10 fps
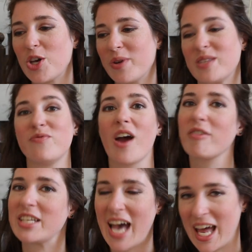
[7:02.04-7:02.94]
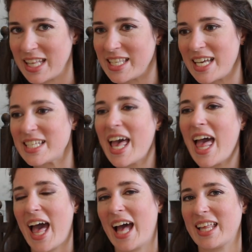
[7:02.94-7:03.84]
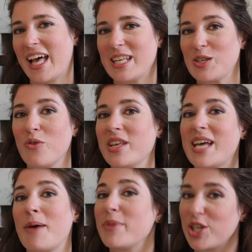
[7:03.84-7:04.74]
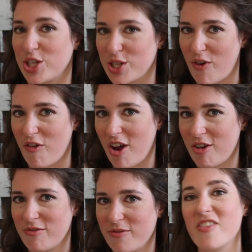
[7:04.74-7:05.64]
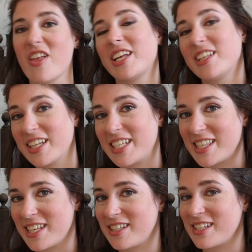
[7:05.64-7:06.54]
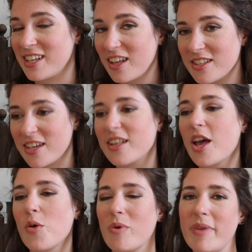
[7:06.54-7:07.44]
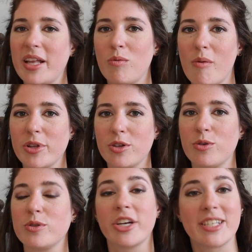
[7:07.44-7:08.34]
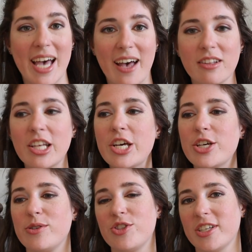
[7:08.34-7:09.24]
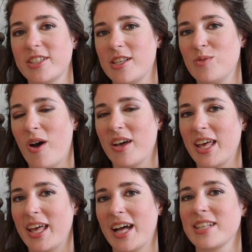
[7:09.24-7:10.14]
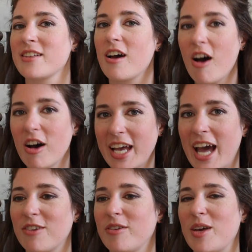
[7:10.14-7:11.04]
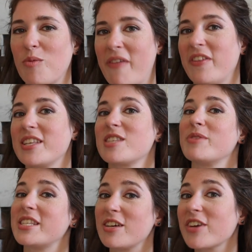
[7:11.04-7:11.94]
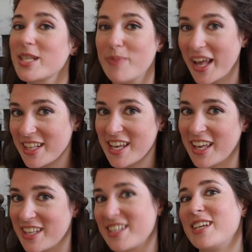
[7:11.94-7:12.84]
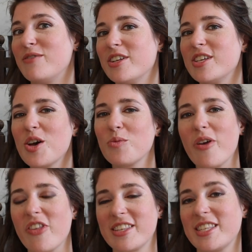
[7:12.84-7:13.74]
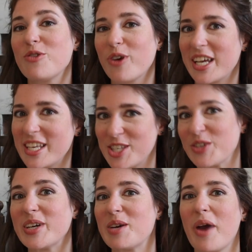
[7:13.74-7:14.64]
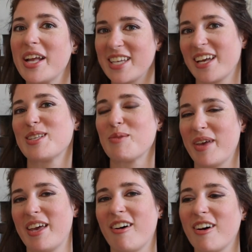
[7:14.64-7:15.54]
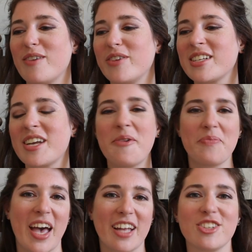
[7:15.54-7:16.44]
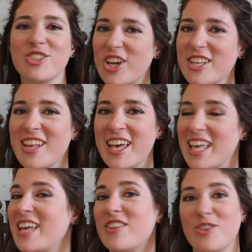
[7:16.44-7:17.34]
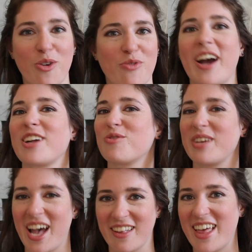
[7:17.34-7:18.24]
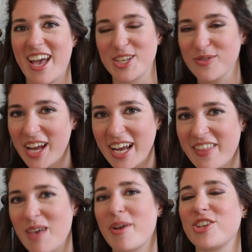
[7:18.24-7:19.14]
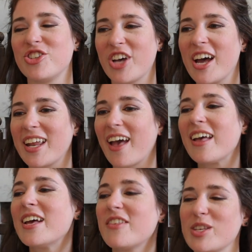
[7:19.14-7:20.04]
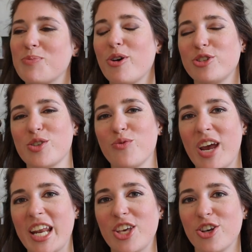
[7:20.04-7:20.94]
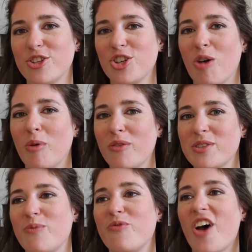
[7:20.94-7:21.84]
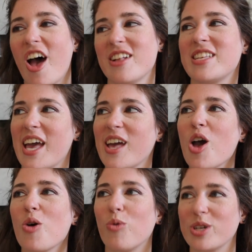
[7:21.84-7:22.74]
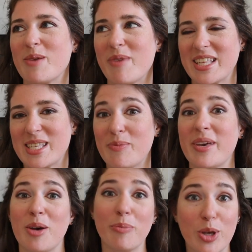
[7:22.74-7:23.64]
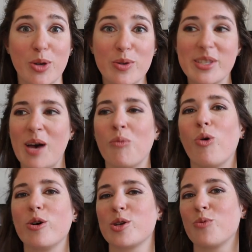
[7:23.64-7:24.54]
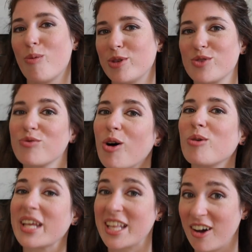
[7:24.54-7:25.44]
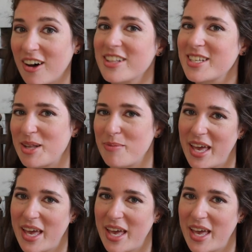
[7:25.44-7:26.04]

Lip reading: who is very talented and has all these ambitions of her own. And then in 1960s London, we meet a woman called Adele, who's just started working at an art gallery when this mysterious painting is delivered with a secret history waiting to be uncovered. And just like in The Doll Factory and The Age of Light that I mentioned earlier, this book does a really good job of subverting what it means to be a muse and what a woman's role in art can